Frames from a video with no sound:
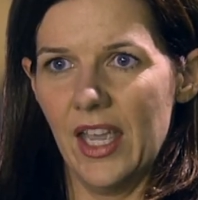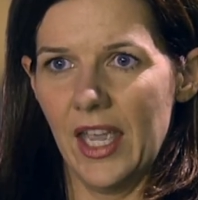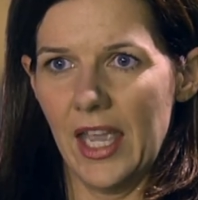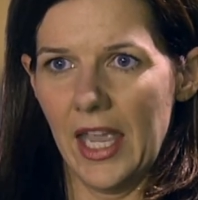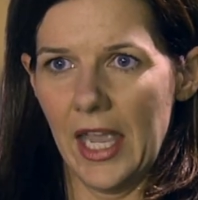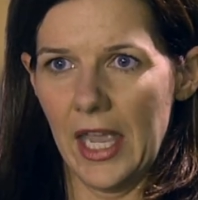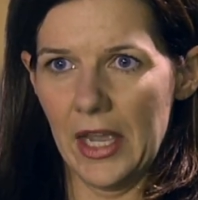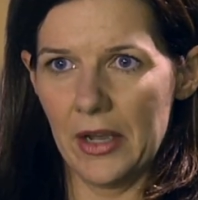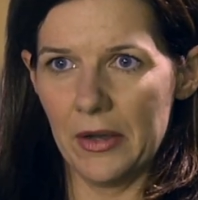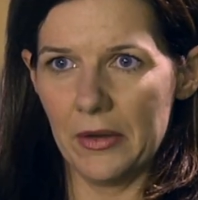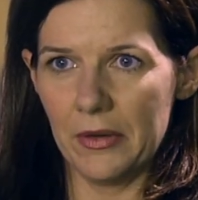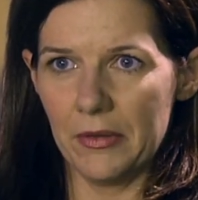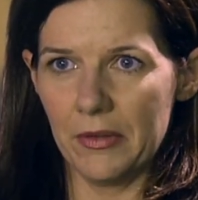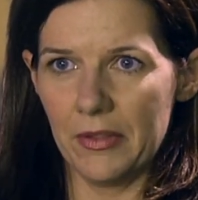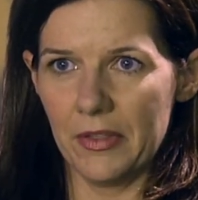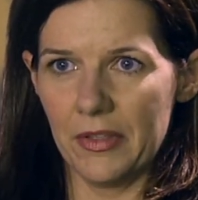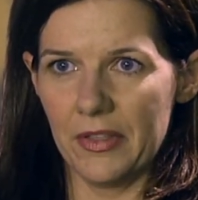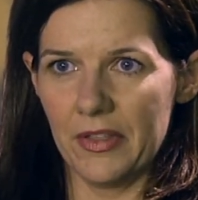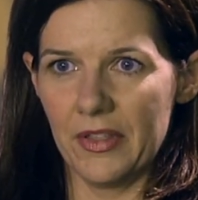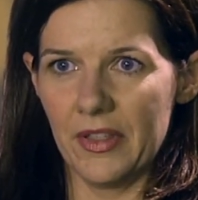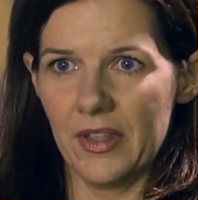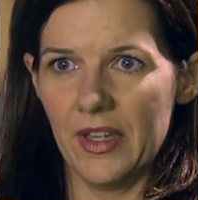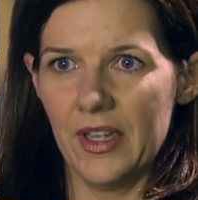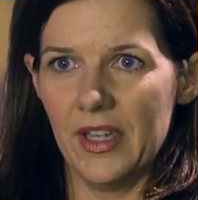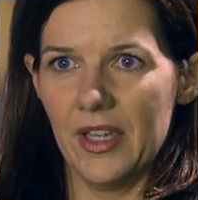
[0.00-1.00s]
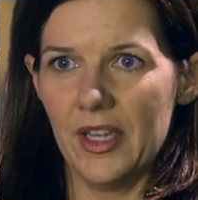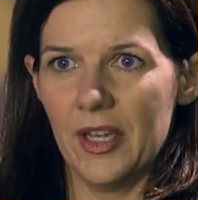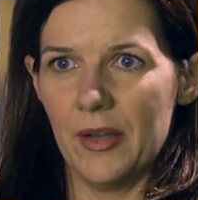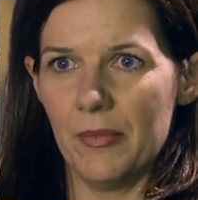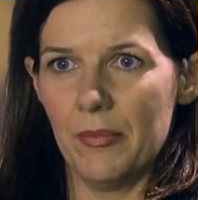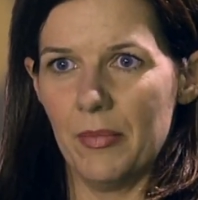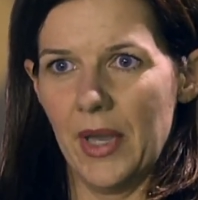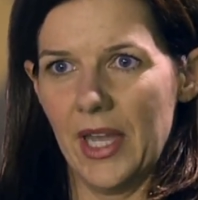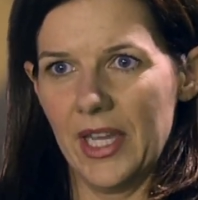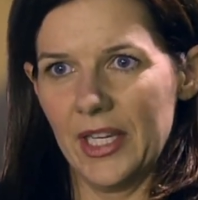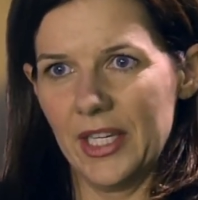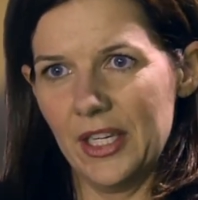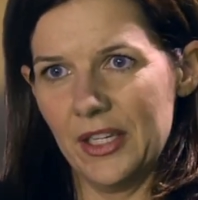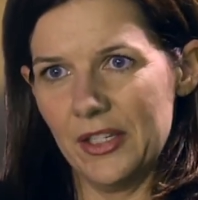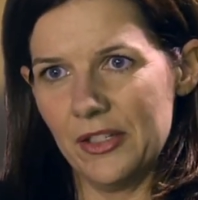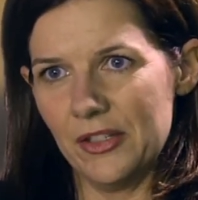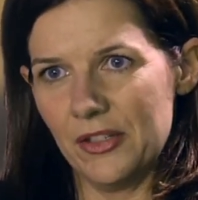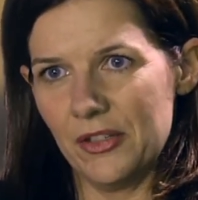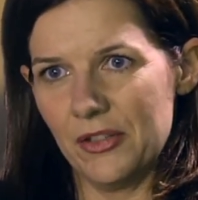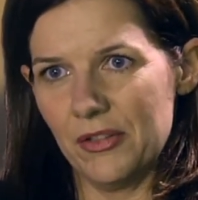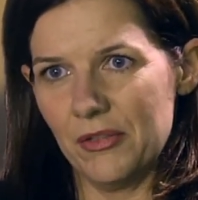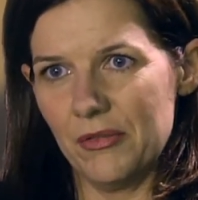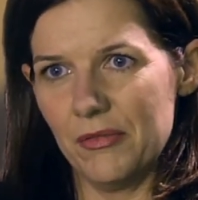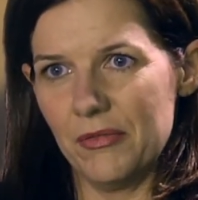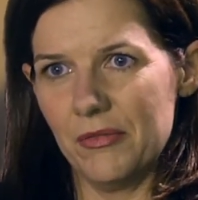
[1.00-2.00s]
health back
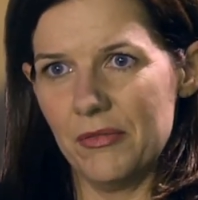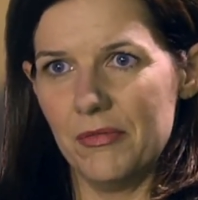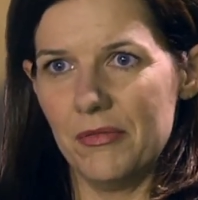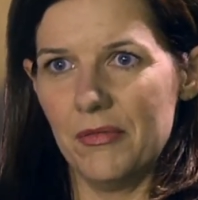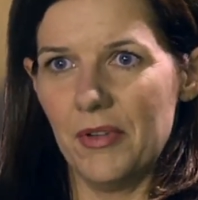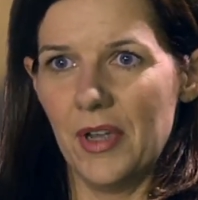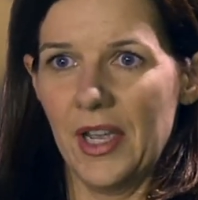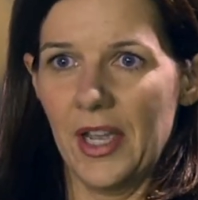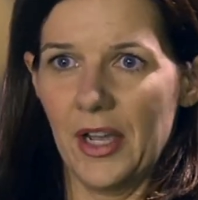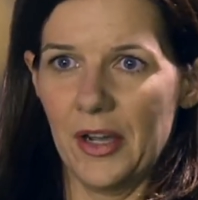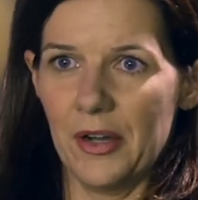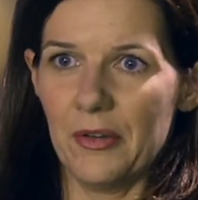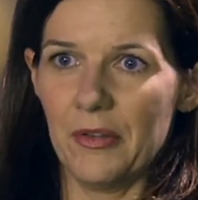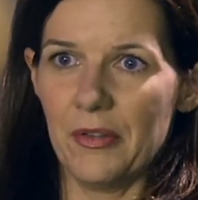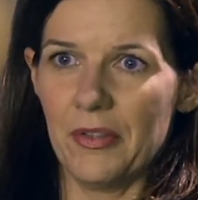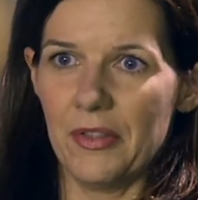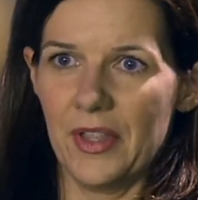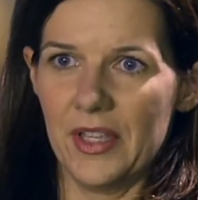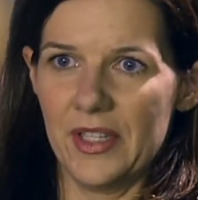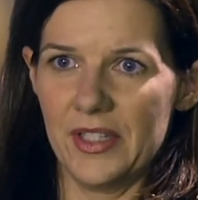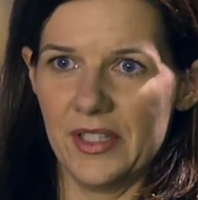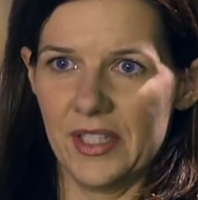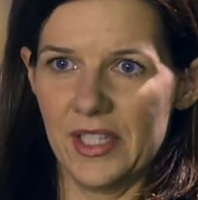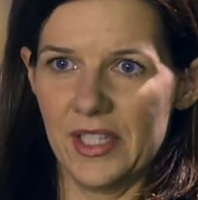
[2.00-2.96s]
into health and